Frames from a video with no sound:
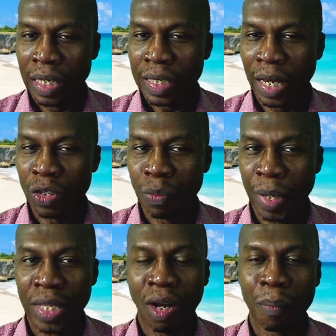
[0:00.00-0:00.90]
that you
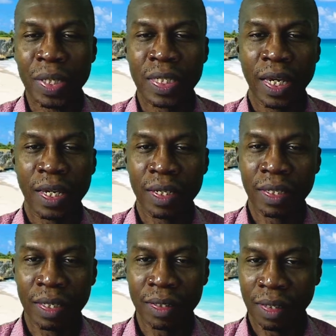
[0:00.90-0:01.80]
may not be taking
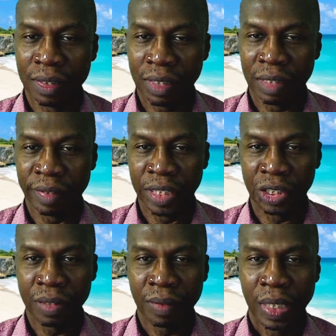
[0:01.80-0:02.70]
into
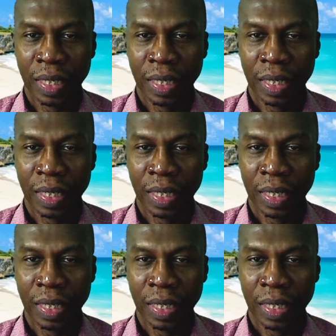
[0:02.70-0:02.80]
consideration?